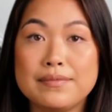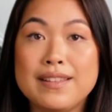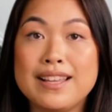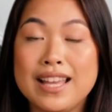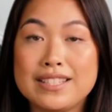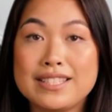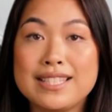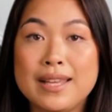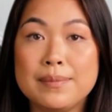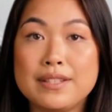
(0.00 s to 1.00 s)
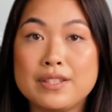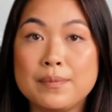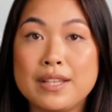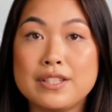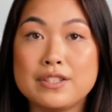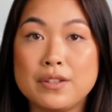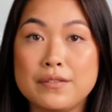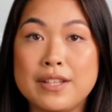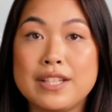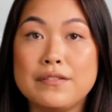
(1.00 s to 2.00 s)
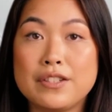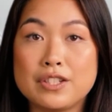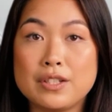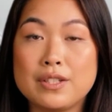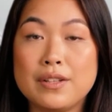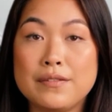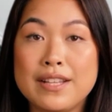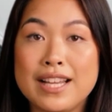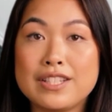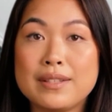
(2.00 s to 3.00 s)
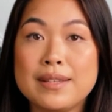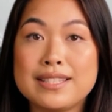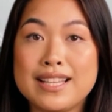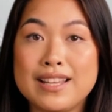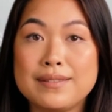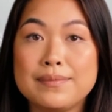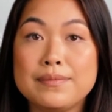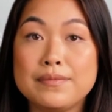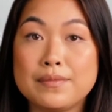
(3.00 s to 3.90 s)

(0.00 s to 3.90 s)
The next step is to register for the official certification exam.